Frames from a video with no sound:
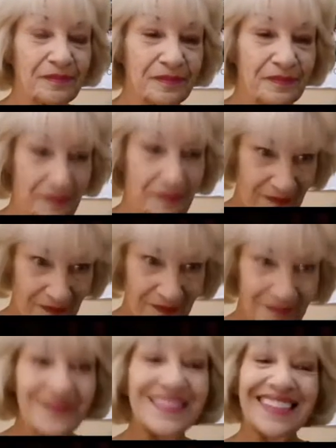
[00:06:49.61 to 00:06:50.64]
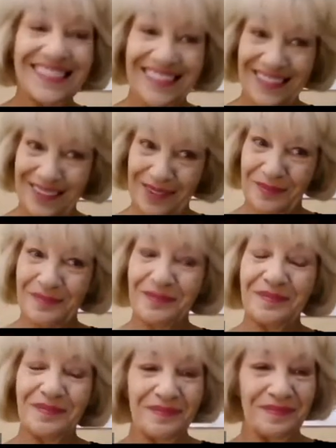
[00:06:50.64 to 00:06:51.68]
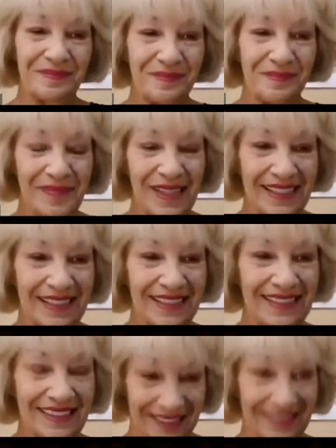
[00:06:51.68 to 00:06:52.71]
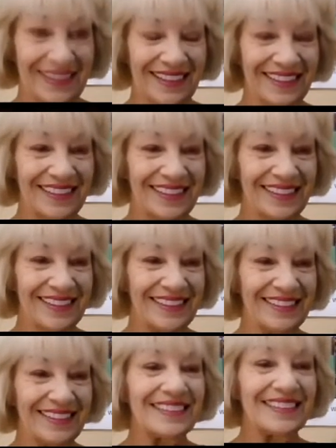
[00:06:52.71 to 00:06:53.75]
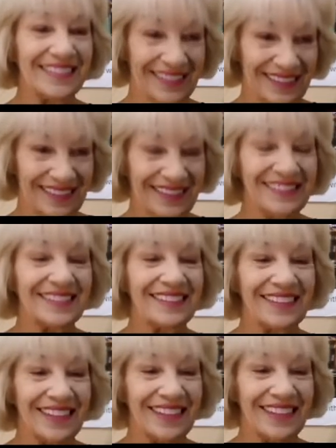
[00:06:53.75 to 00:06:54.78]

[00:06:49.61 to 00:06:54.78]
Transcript: Like people have this idea, like it's too late, we're too old. I have